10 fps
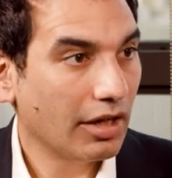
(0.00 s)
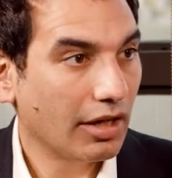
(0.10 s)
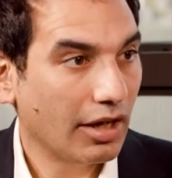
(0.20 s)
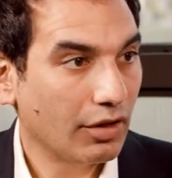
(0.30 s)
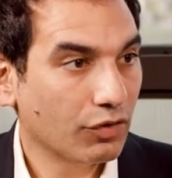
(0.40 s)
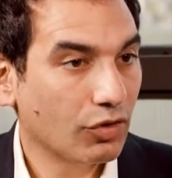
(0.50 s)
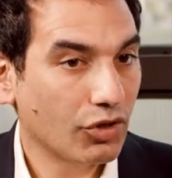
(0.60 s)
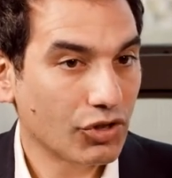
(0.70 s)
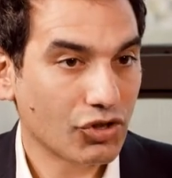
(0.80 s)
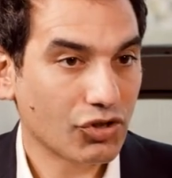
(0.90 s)
uh, and of
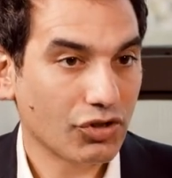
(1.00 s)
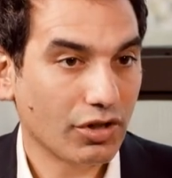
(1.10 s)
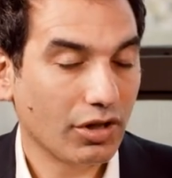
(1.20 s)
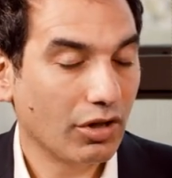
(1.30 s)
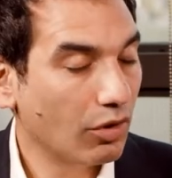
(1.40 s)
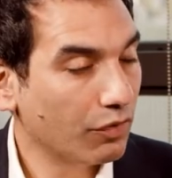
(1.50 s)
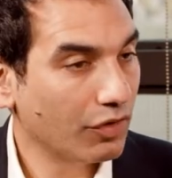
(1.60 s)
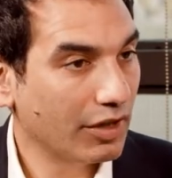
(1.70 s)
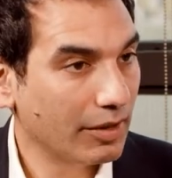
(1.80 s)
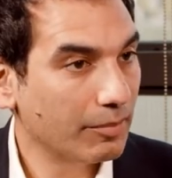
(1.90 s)
course, uh, hopefully,